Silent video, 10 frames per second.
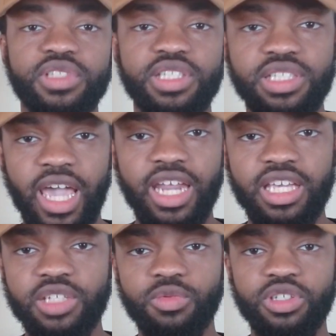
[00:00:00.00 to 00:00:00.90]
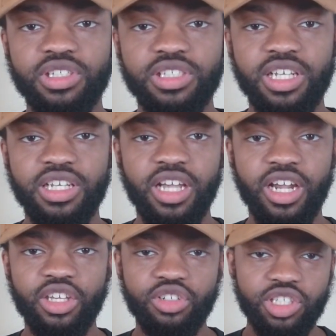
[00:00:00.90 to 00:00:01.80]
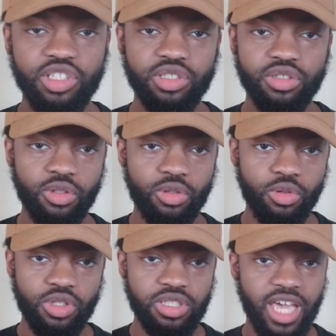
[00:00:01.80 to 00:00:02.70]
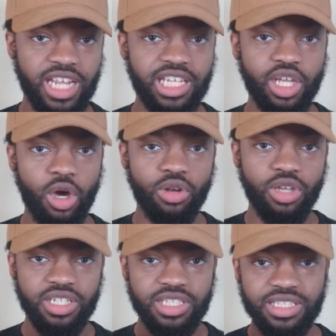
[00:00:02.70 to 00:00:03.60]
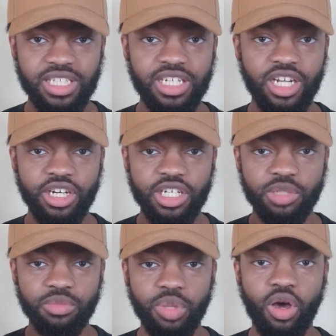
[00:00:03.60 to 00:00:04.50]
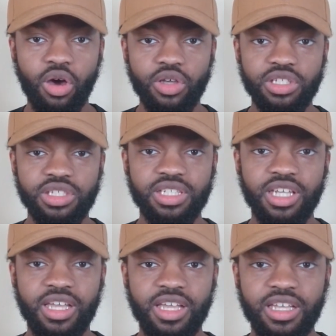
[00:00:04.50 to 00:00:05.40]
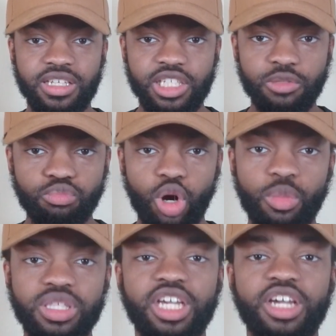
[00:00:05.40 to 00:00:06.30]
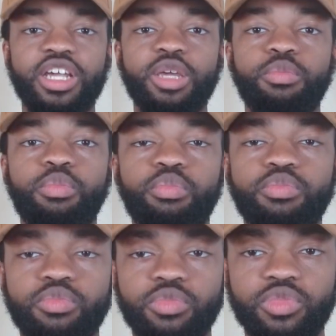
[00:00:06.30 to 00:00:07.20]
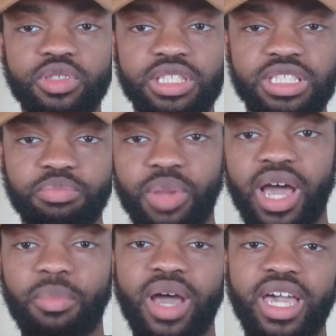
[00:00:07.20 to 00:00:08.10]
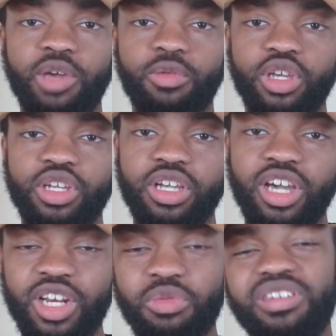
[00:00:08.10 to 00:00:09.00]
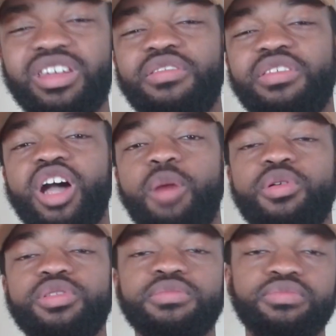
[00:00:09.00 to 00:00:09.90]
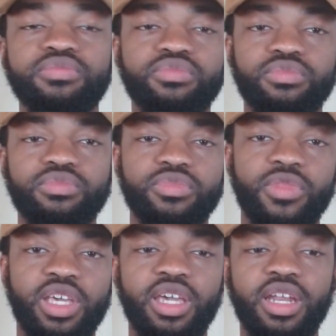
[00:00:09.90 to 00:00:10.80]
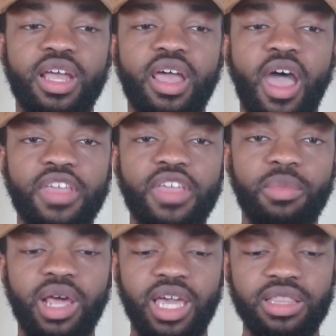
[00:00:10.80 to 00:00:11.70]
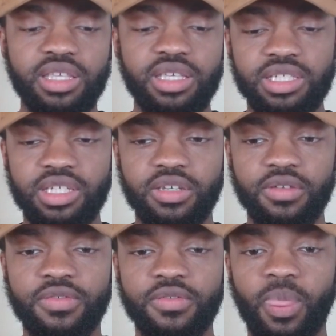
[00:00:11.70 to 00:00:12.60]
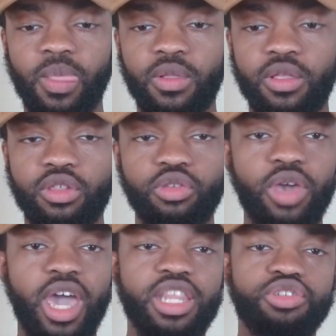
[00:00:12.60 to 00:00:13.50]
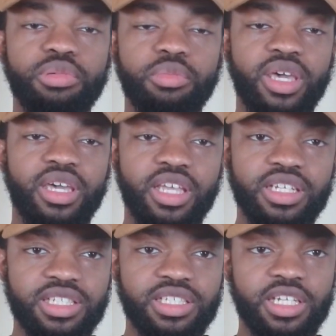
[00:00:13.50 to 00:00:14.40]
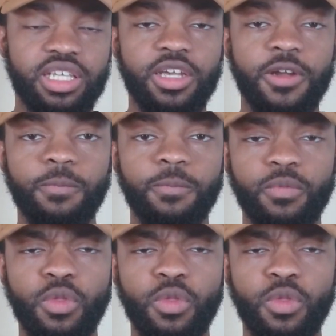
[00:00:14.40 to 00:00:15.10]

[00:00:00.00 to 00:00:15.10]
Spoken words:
Static is when you're sitting there, you just statically holding, you're just sitting there, and there's a pause. It's this momentary spot pocket where you're kind of doing nothing almost. And think about it like this: if you had this rubber band and it's just sitting here,